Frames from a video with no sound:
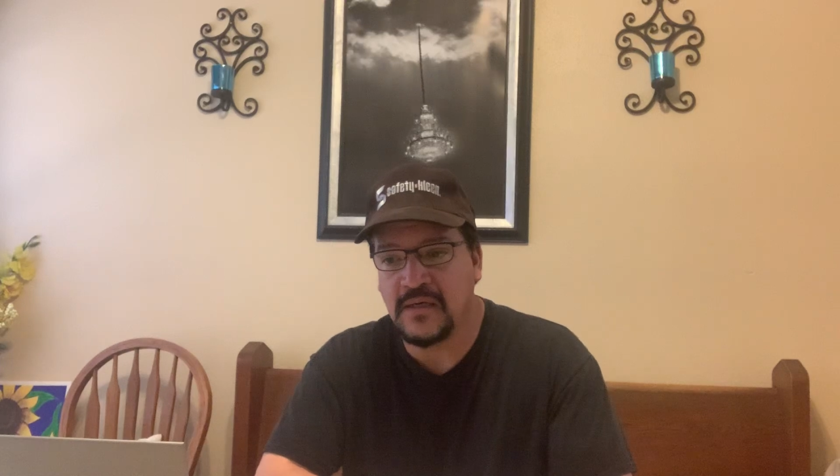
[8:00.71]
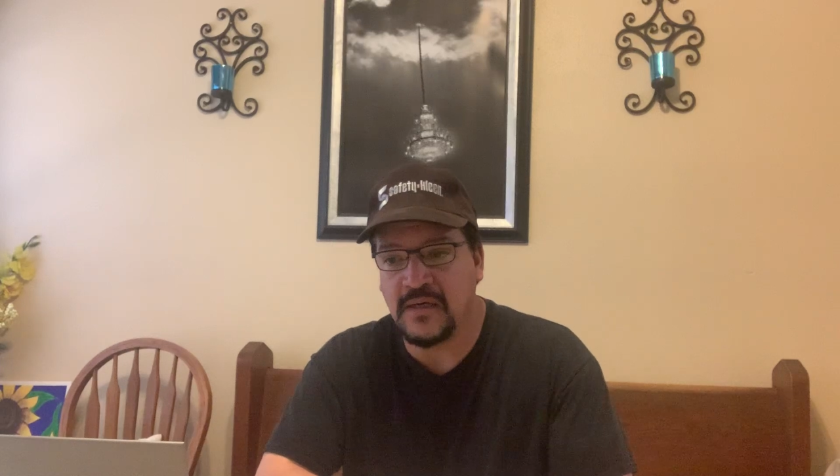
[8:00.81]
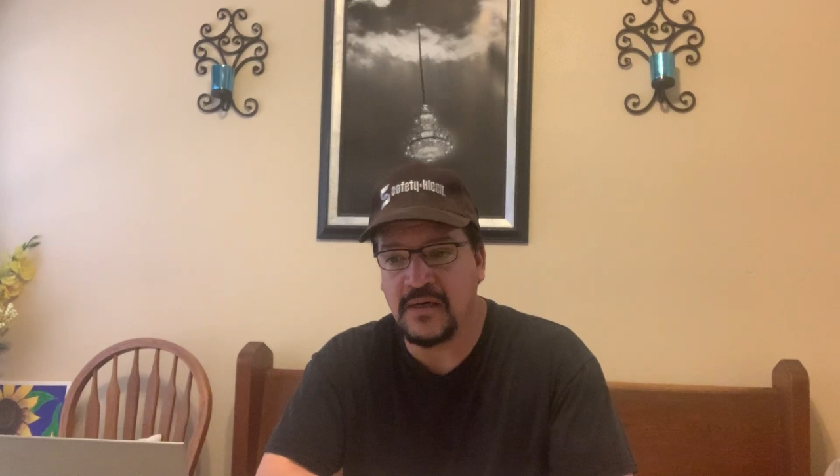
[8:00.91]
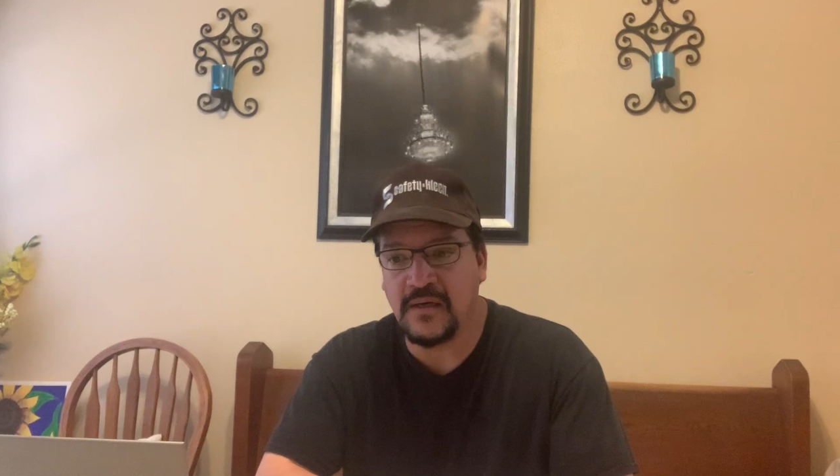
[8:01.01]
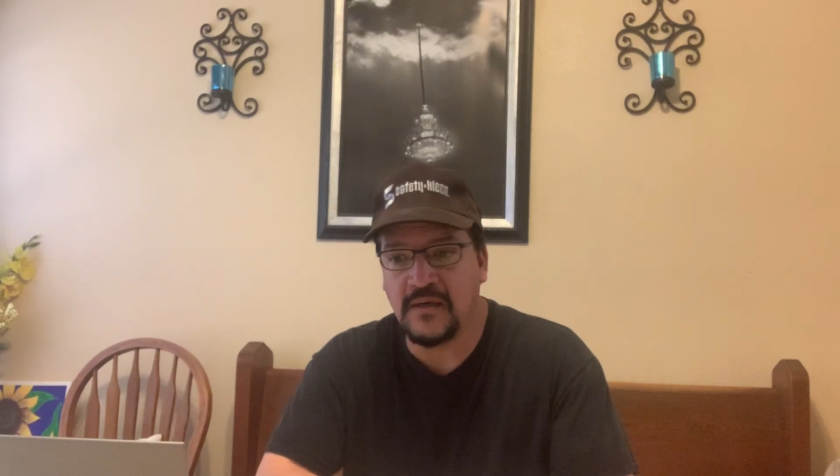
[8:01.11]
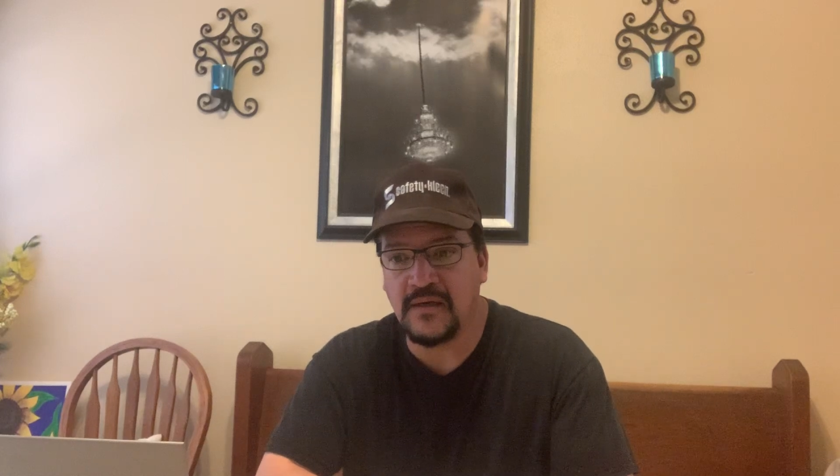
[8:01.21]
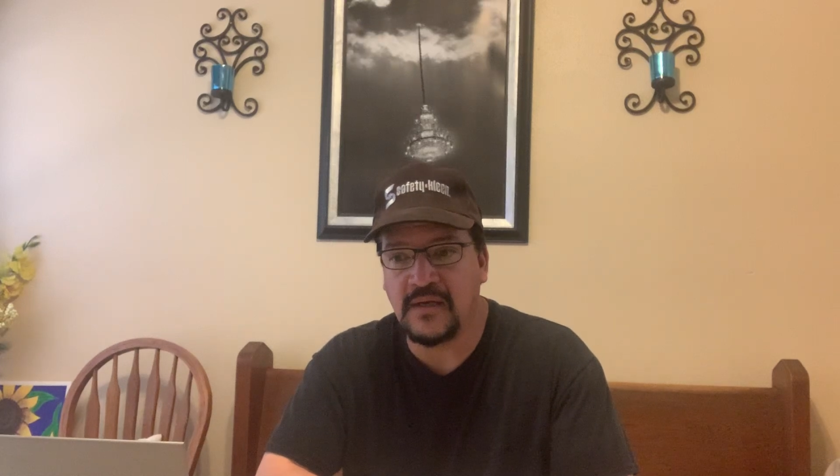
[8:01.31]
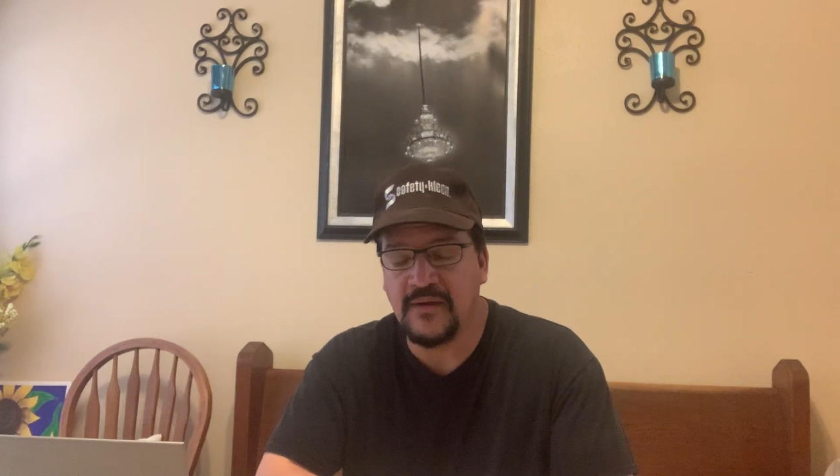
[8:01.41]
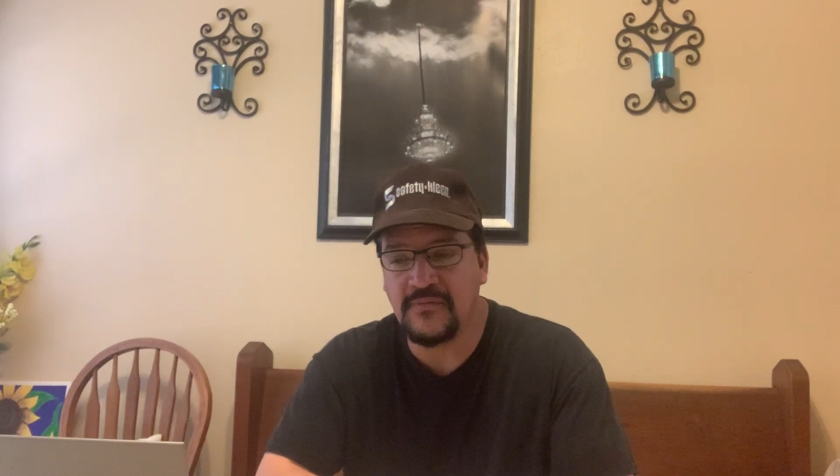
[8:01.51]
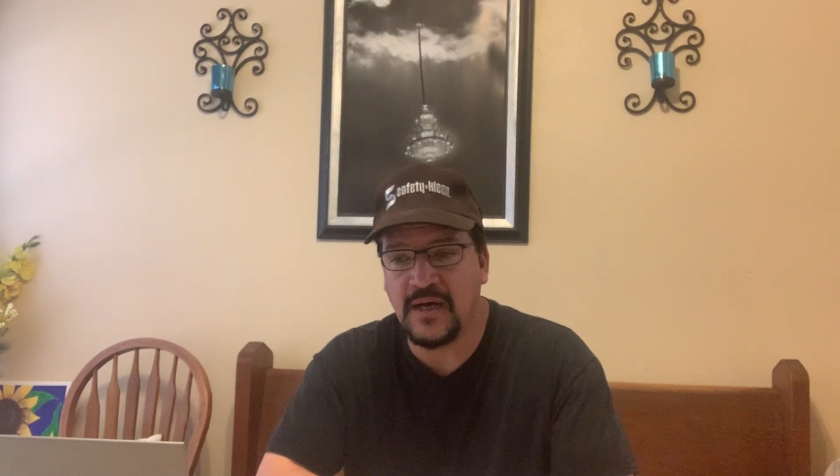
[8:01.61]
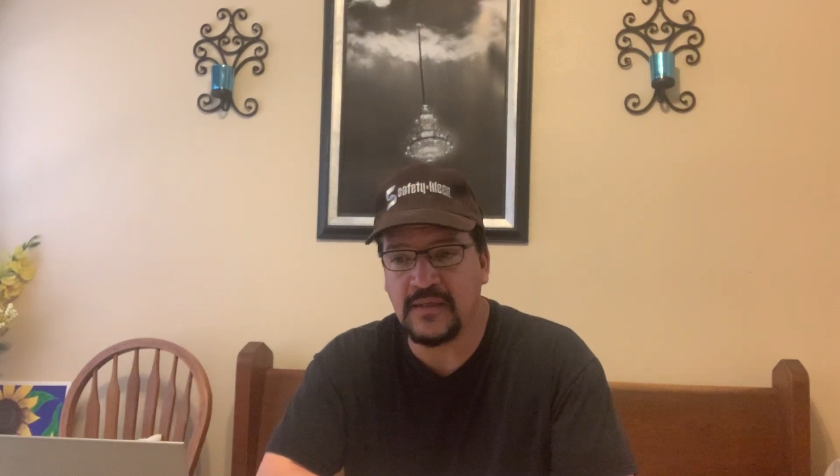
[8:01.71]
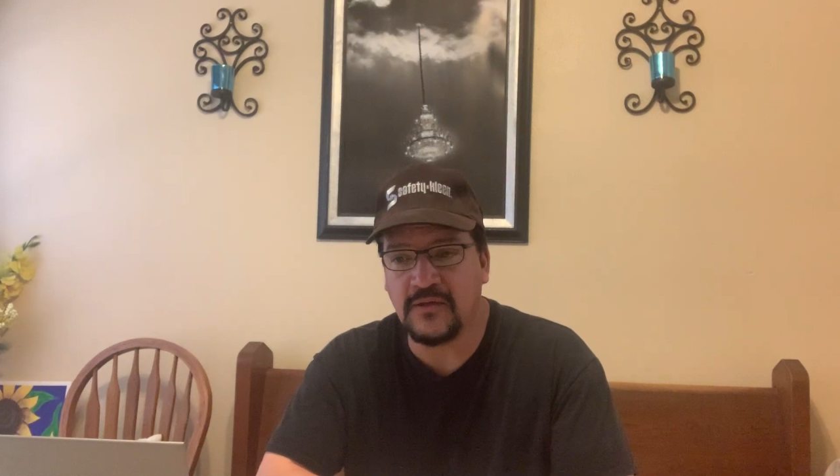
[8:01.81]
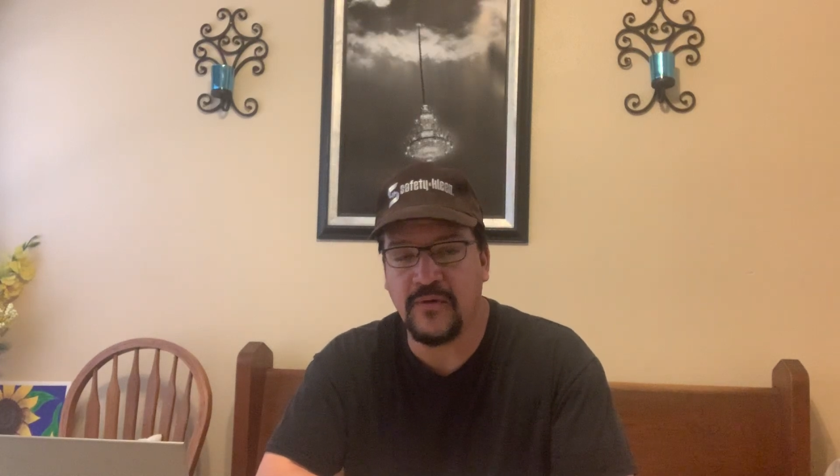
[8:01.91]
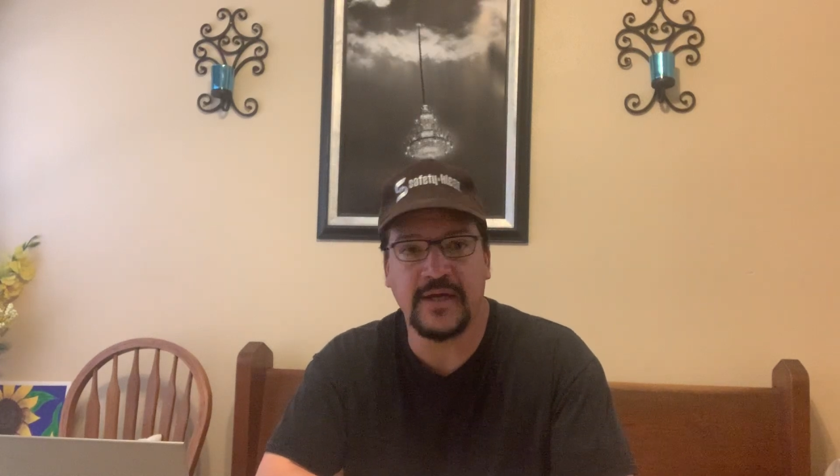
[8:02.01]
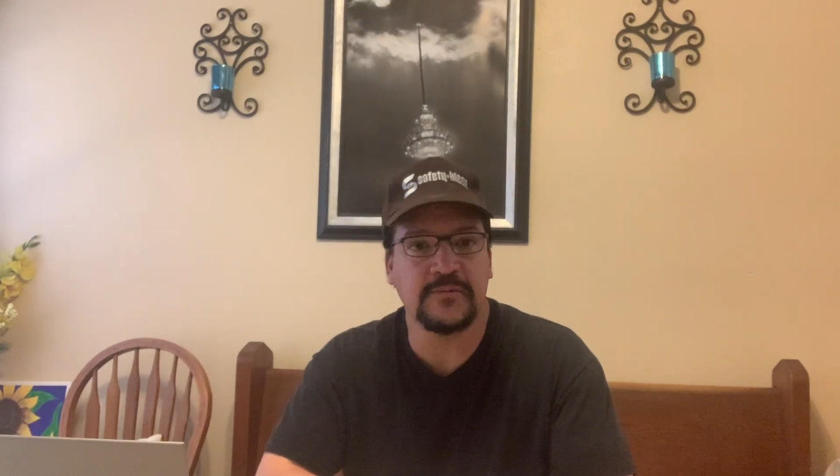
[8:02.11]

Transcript: I have gotten cranks